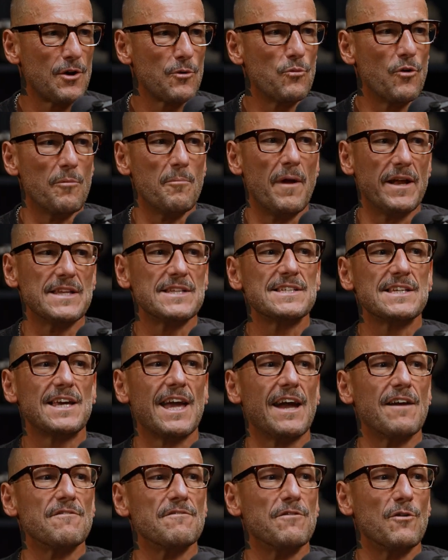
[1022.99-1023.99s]
We're meant to
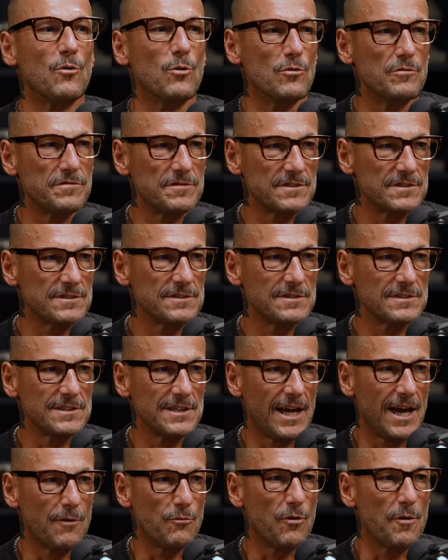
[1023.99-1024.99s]
get involved.
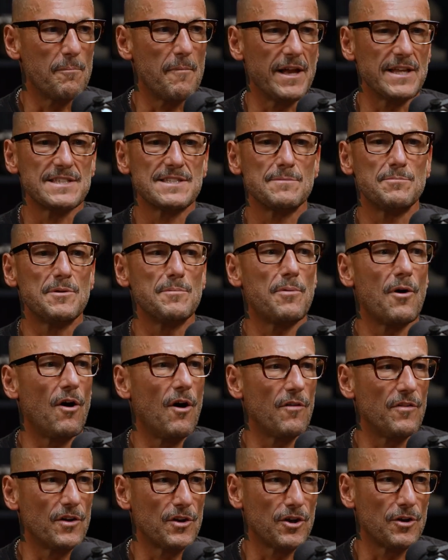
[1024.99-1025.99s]
Yeah, we're meant to be
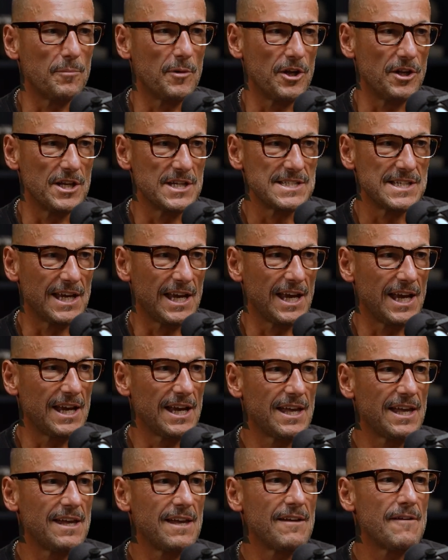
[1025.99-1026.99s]
part of the community.
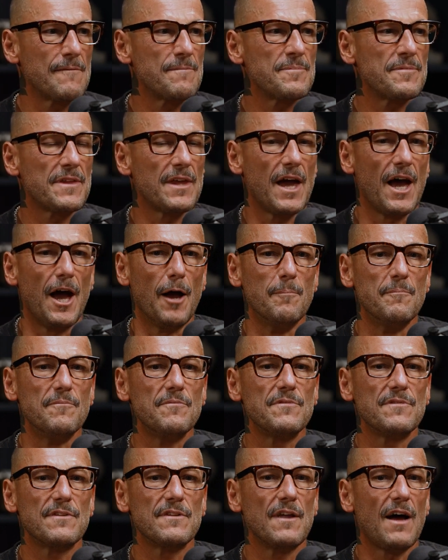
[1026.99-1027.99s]

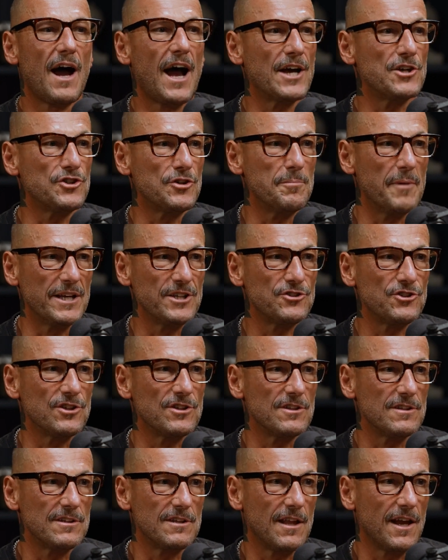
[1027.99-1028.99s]
As you
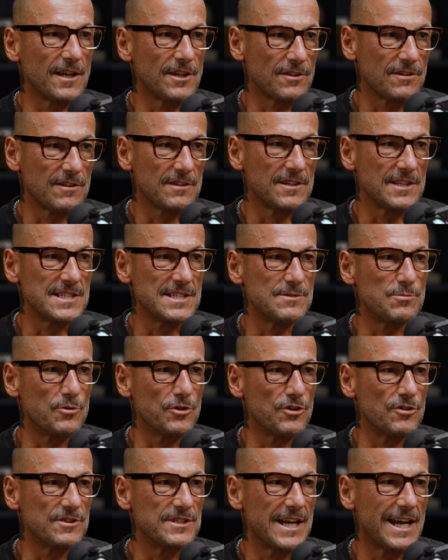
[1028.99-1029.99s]
mentioned, like, this is
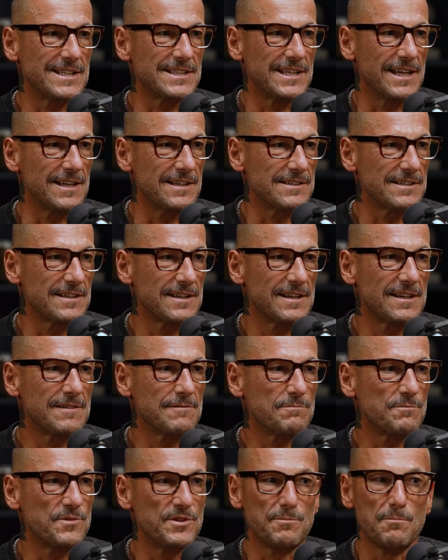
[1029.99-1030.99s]
what your dad did.
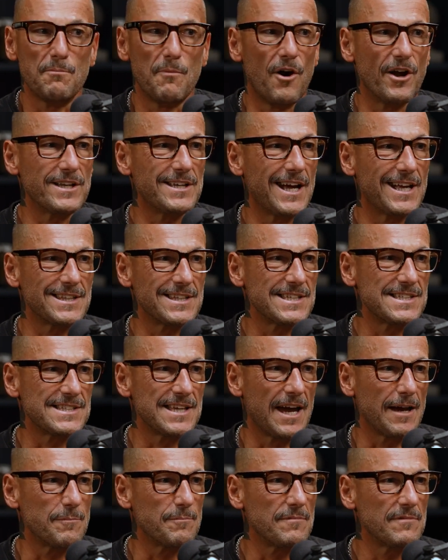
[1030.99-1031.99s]
My dad the
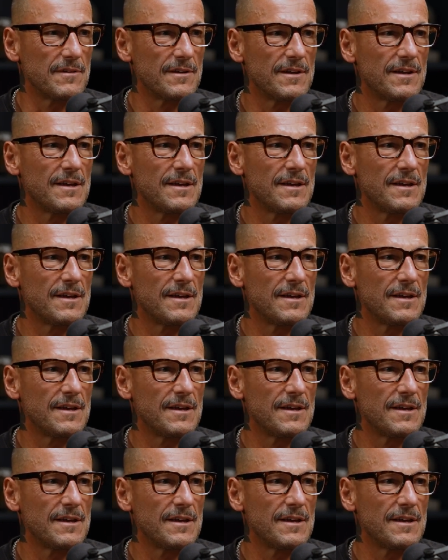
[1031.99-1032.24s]
same.